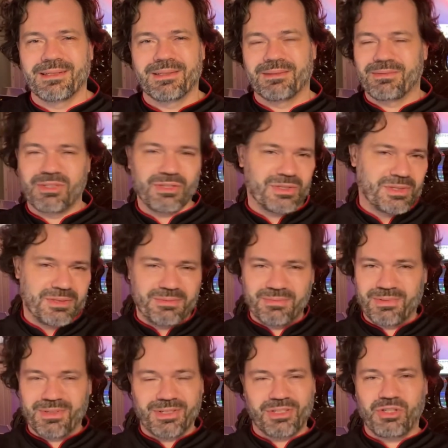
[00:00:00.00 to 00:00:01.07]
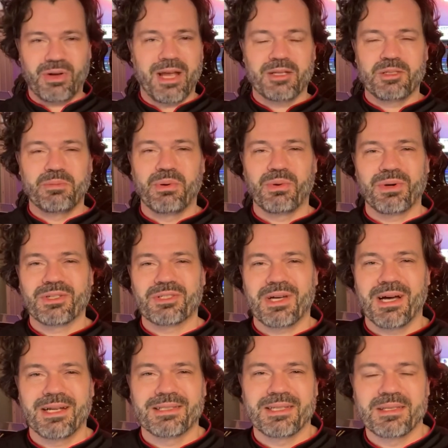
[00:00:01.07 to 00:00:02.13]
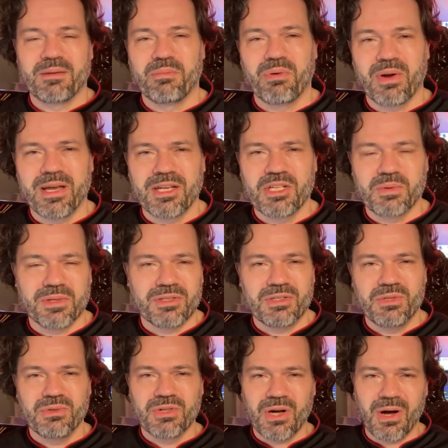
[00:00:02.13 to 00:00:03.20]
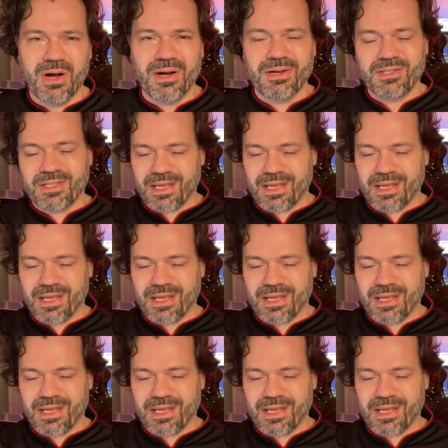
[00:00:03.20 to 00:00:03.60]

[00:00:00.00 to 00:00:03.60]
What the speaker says: just transports onto the bridge with two guards,